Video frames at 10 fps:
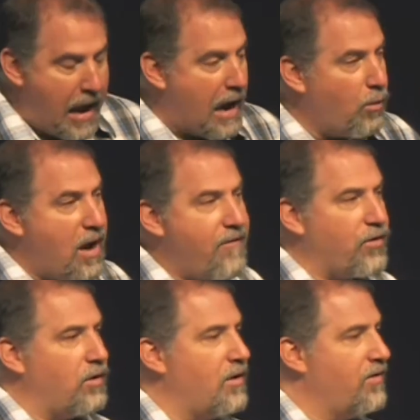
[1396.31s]

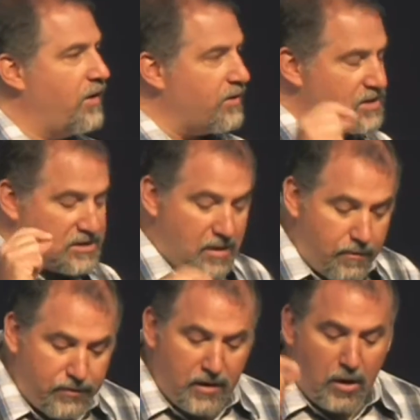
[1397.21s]
However, there is
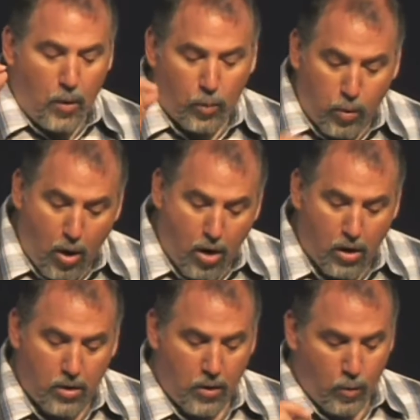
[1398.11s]
something
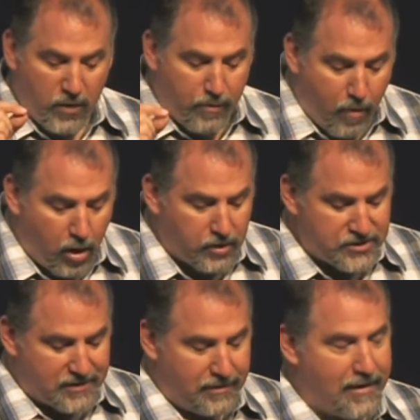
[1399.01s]
wrong with
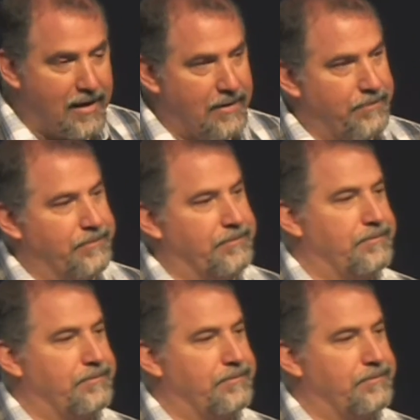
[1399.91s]
Mark's claim,